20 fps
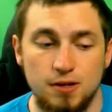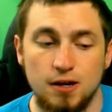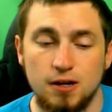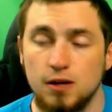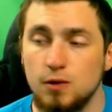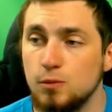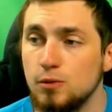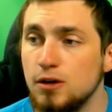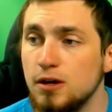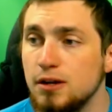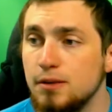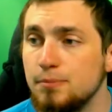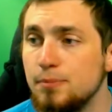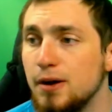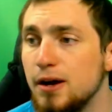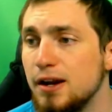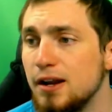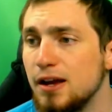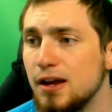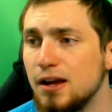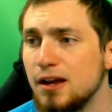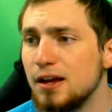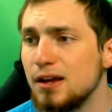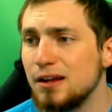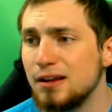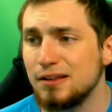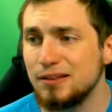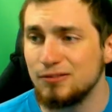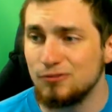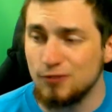Knock on wood. But
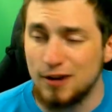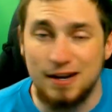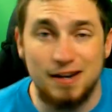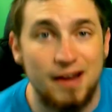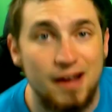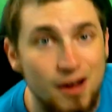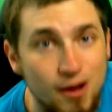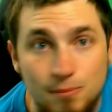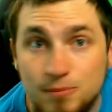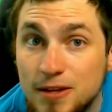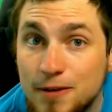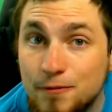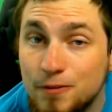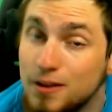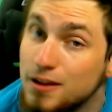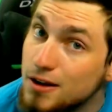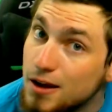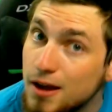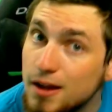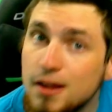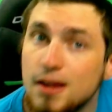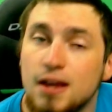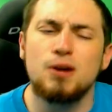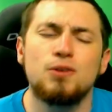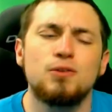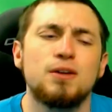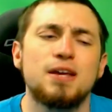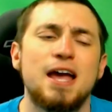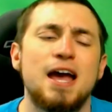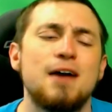uh, right now, I'm definitely not. So I
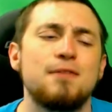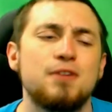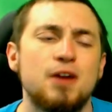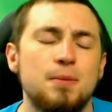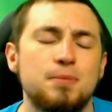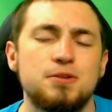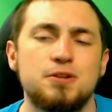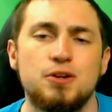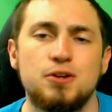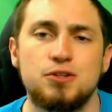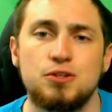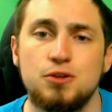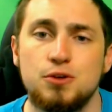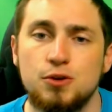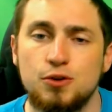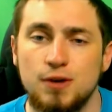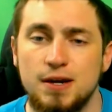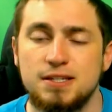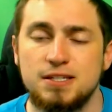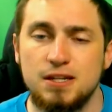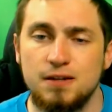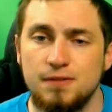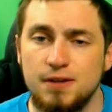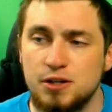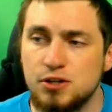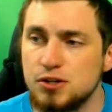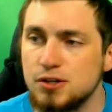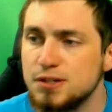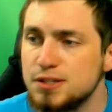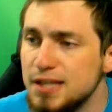don't really have the opportunities to do crazy
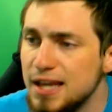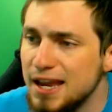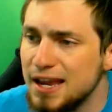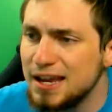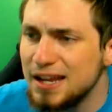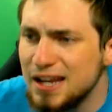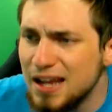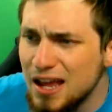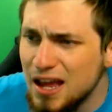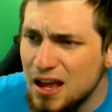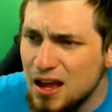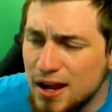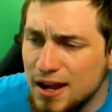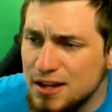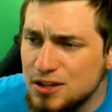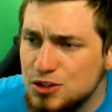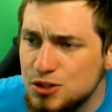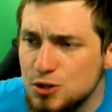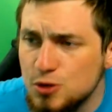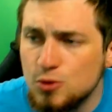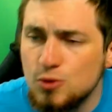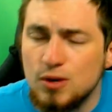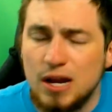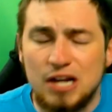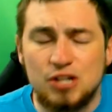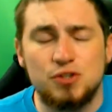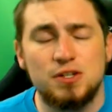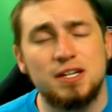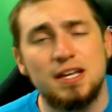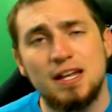adventures. And when I do
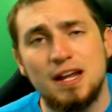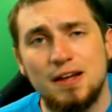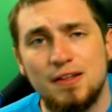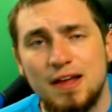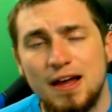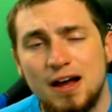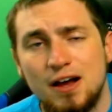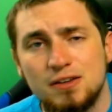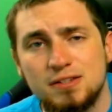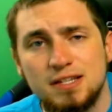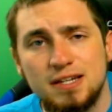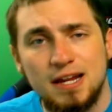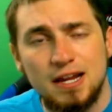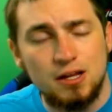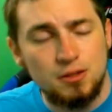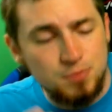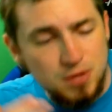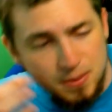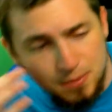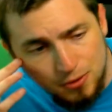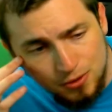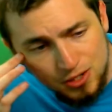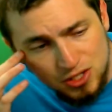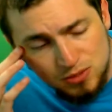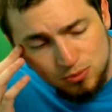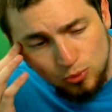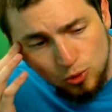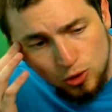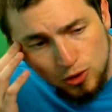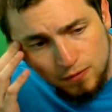actually get out of the house and hang out with people,
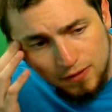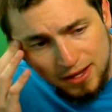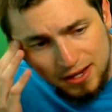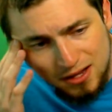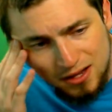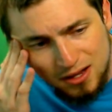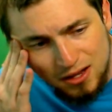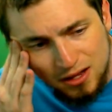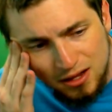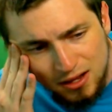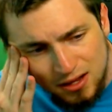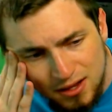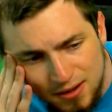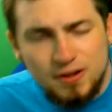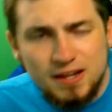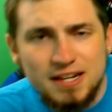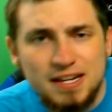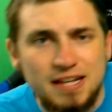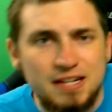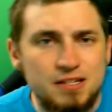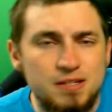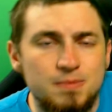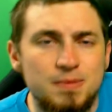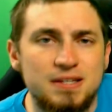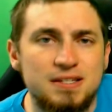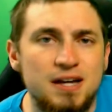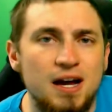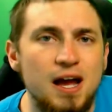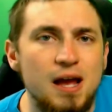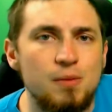it's more of like a more of like an
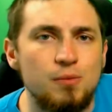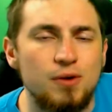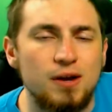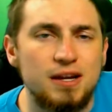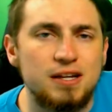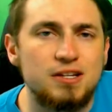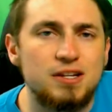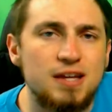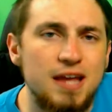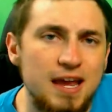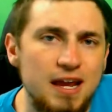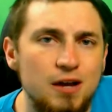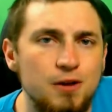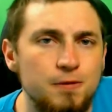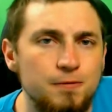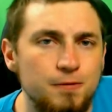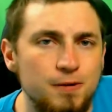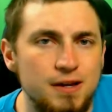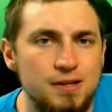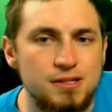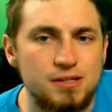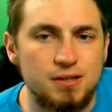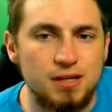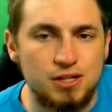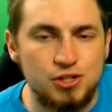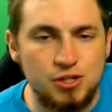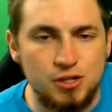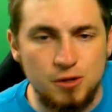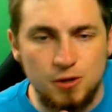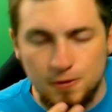intimate time where I get to hang out with friends and
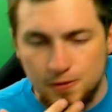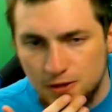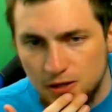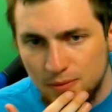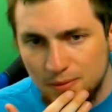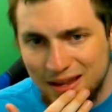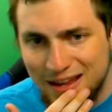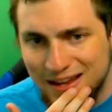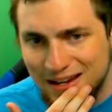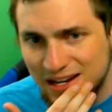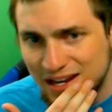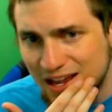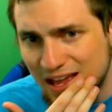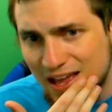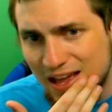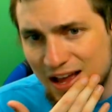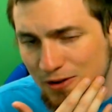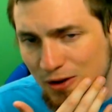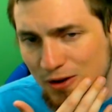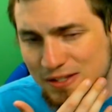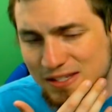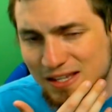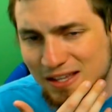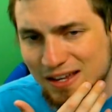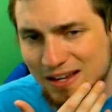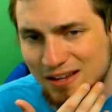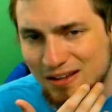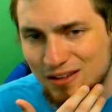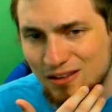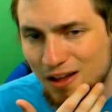like chill with them. And I've noticed that
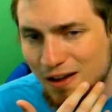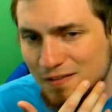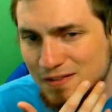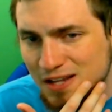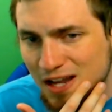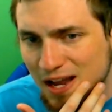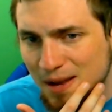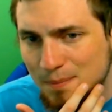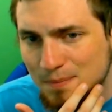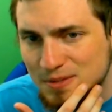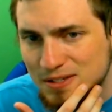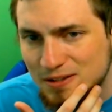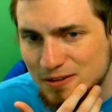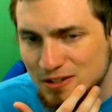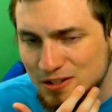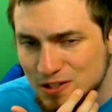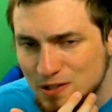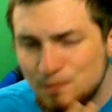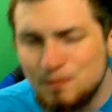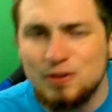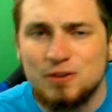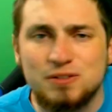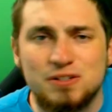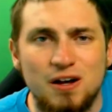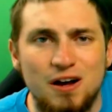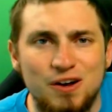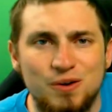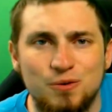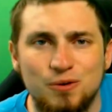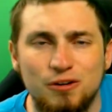like a lot of times it just feels
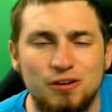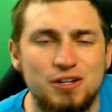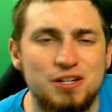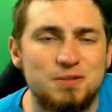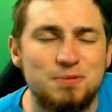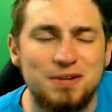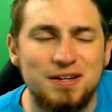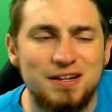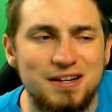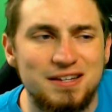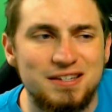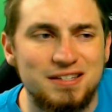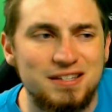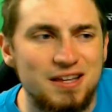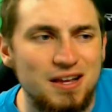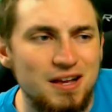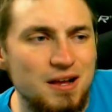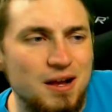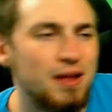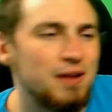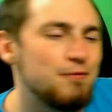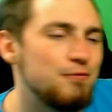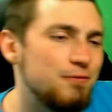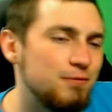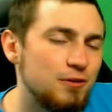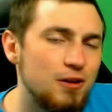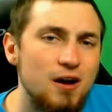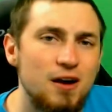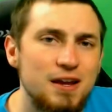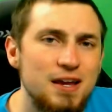awkward because I'm like
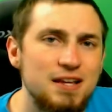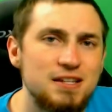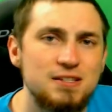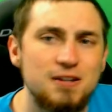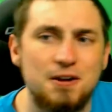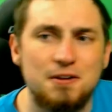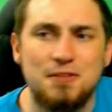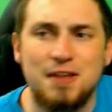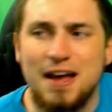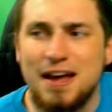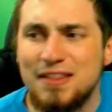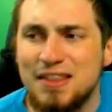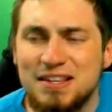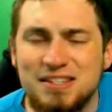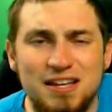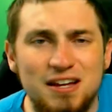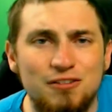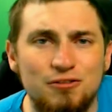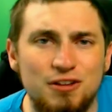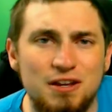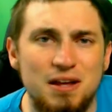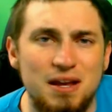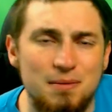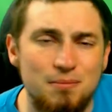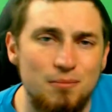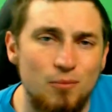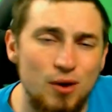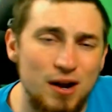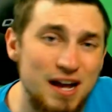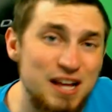vlogging something like that, and that's not really like
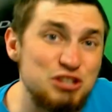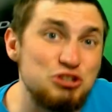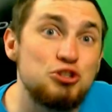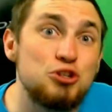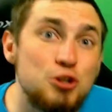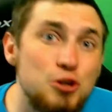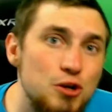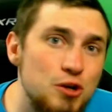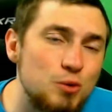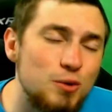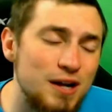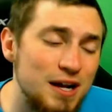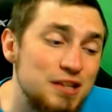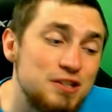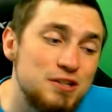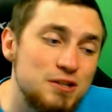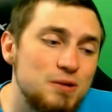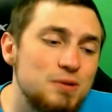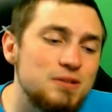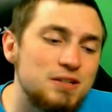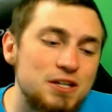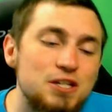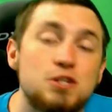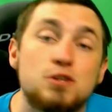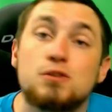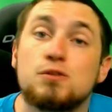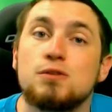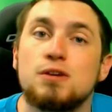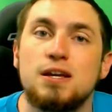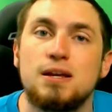what I do. What I do is like
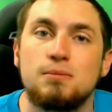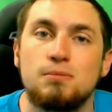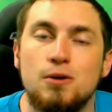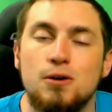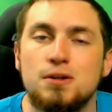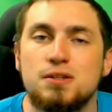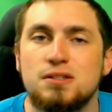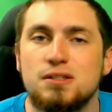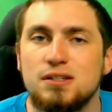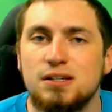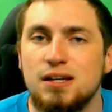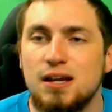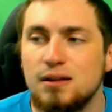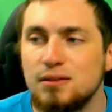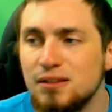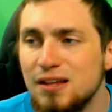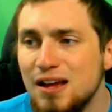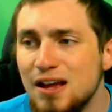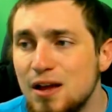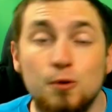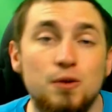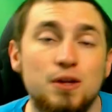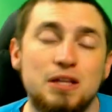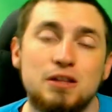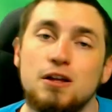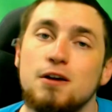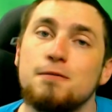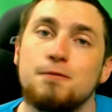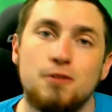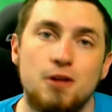stream mostly. I really
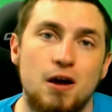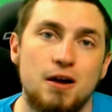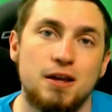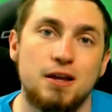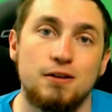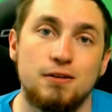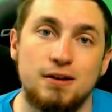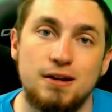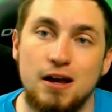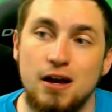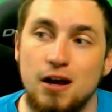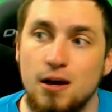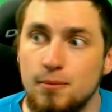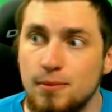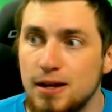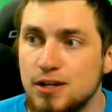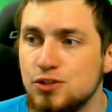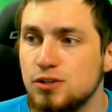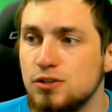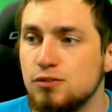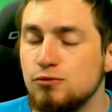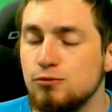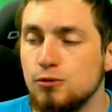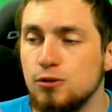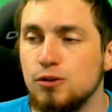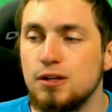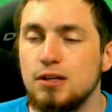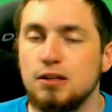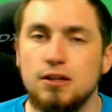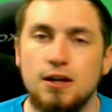love vlogging right now. I'm actually
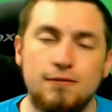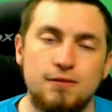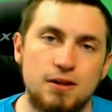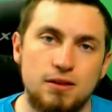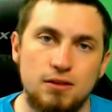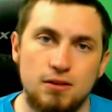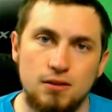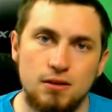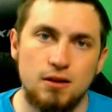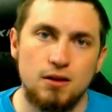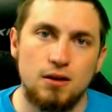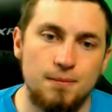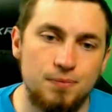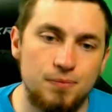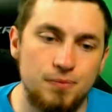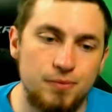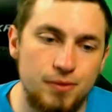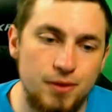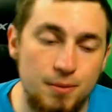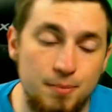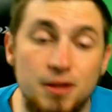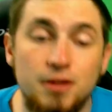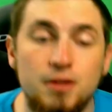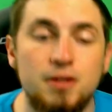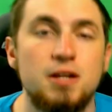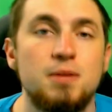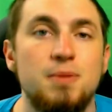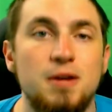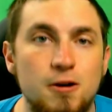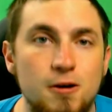really loving um, the
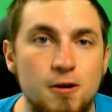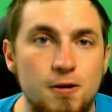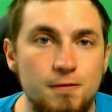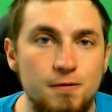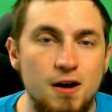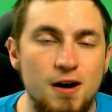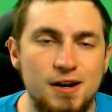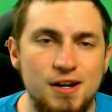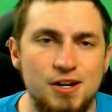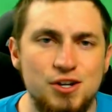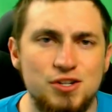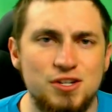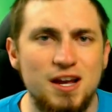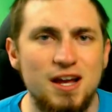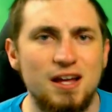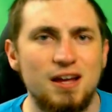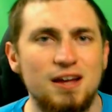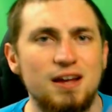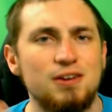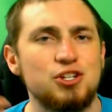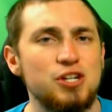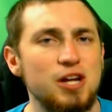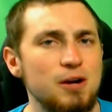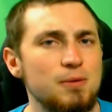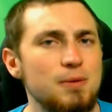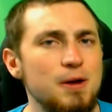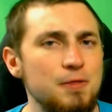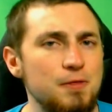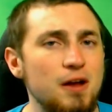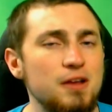ability to be able to vlog and just kind of like
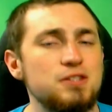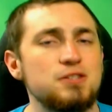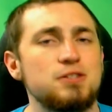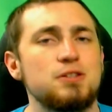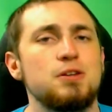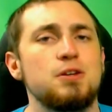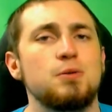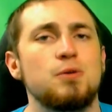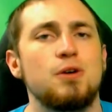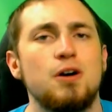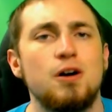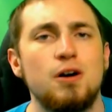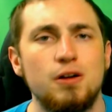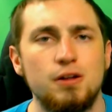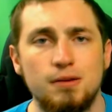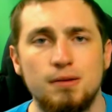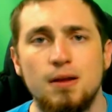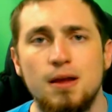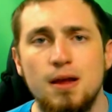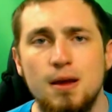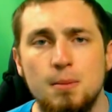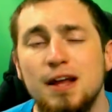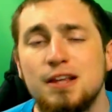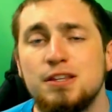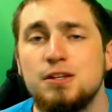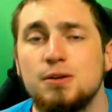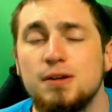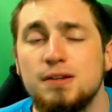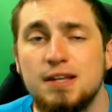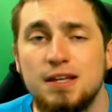share my thoughts to you all and
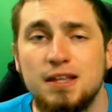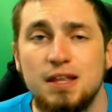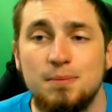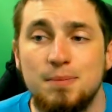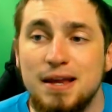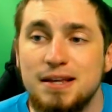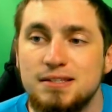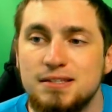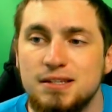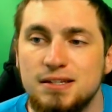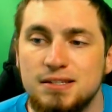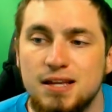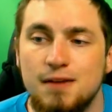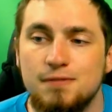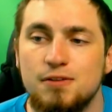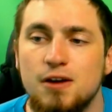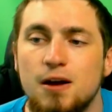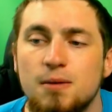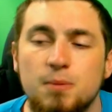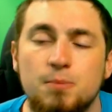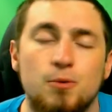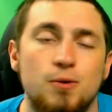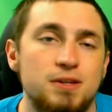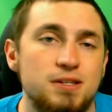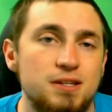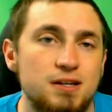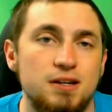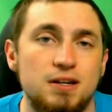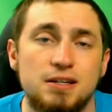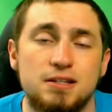provide to you on a daily basis. And I have topic
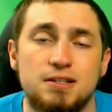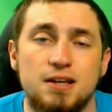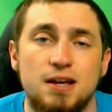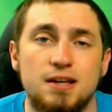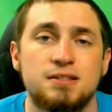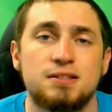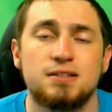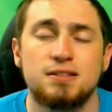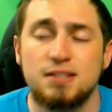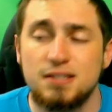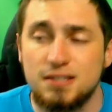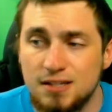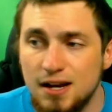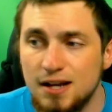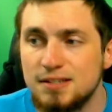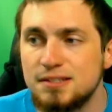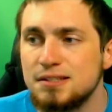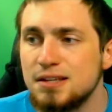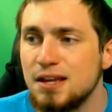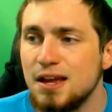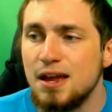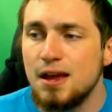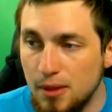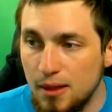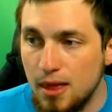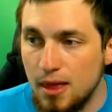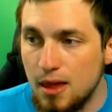points I can discuss. discuss.